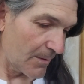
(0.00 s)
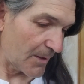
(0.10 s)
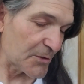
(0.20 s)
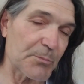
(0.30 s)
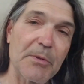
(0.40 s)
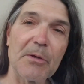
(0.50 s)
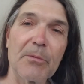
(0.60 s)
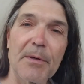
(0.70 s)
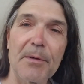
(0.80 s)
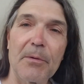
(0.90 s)

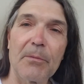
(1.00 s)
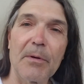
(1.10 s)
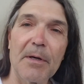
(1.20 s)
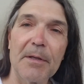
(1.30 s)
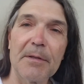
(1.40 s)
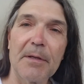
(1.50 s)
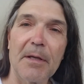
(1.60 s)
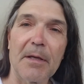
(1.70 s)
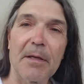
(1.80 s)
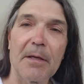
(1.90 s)
SP-101,
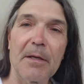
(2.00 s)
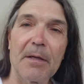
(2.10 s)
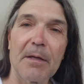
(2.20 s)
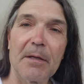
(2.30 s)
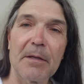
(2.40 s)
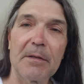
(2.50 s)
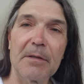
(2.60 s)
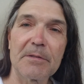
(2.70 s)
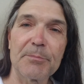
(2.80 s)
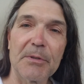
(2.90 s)
and
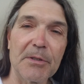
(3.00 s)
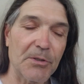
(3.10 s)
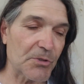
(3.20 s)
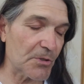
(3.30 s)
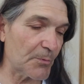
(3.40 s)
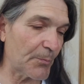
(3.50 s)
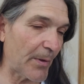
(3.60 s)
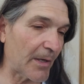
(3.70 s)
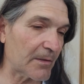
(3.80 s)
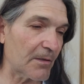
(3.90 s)
it's being shipped
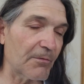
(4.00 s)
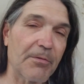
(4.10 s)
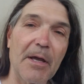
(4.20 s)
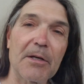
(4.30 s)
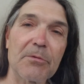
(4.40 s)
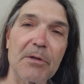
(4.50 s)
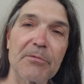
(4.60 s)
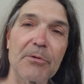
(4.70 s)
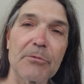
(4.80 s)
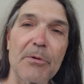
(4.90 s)
back to the factory
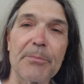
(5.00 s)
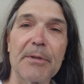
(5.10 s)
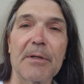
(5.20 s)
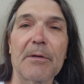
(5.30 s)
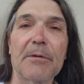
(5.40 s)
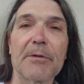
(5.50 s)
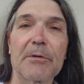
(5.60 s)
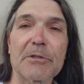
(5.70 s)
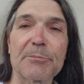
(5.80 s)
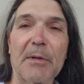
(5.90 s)
for repair, and they're
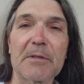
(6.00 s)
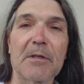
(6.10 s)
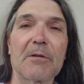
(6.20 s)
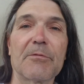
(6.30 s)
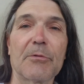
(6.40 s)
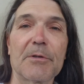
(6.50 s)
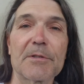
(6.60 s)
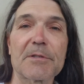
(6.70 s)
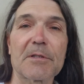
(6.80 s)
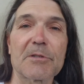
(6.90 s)
expecting a 4 to
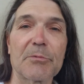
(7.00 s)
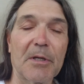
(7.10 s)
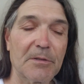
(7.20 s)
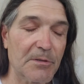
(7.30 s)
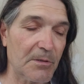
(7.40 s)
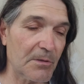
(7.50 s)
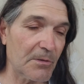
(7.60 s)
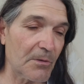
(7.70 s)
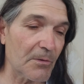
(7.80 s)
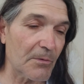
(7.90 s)
6 weeks
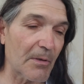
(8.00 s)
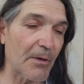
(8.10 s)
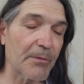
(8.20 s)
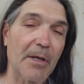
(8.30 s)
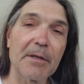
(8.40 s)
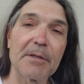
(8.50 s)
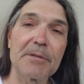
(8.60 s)
turnaround on it.